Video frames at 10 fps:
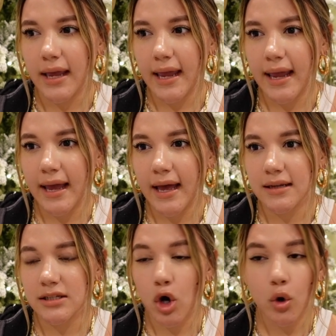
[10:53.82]

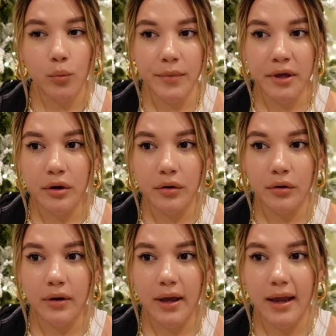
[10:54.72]
and
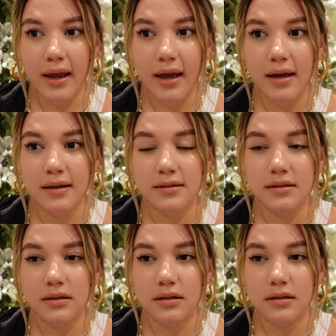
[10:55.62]
oatmeal and
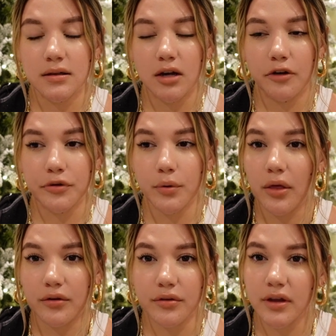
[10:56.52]
a few
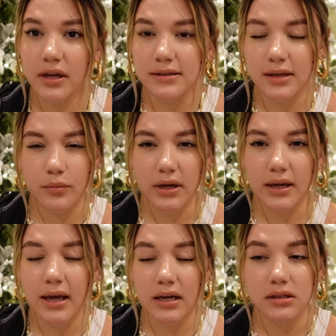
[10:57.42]
other things. Like, we
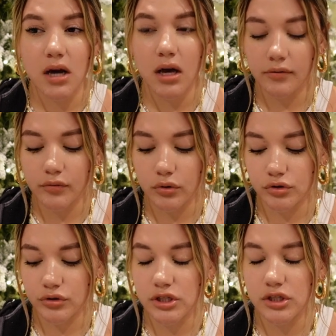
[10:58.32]
didn't get a ton of
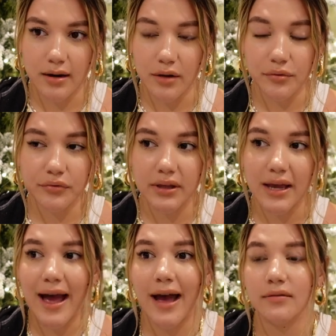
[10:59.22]
groceries, so I don't really
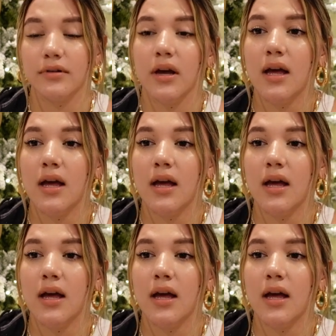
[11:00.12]
have